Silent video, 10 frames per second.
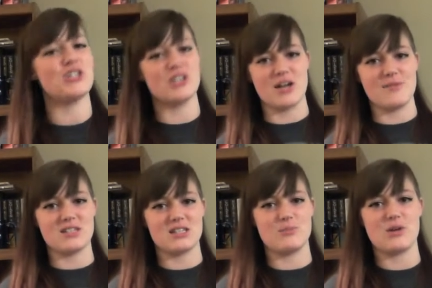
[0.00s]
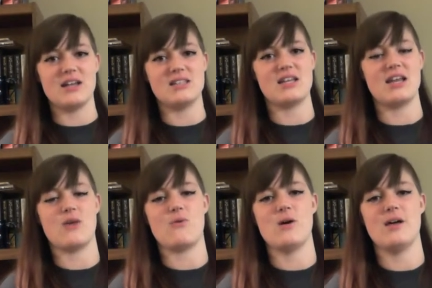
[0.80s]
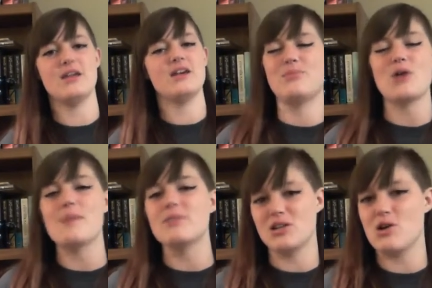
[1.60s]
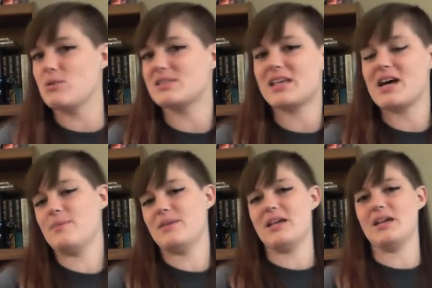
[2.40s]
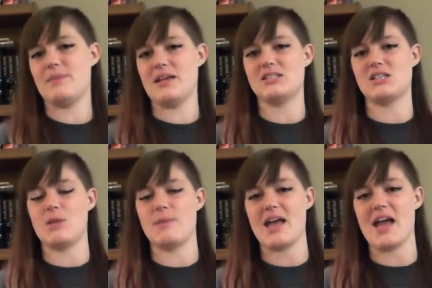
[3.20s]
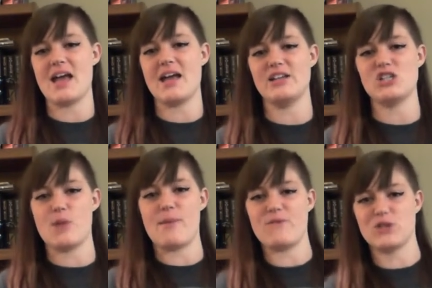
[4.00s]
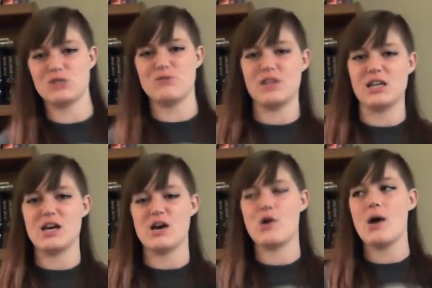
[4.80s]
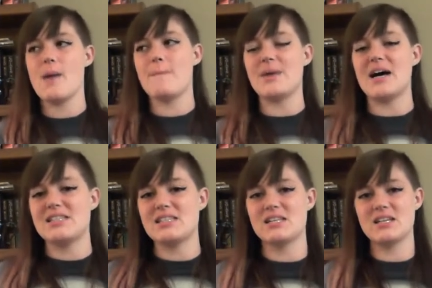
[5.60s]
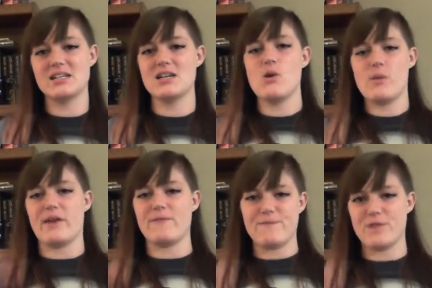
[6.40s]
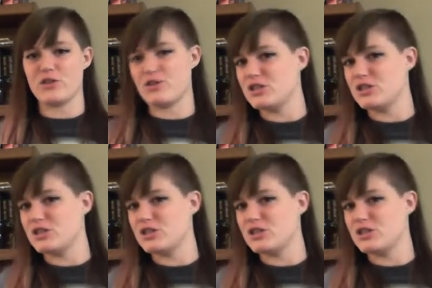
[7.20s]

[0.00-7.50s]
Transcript: shouldn't come as a surprise to anyone. Probably know what's coming based on my age and my first video, but without further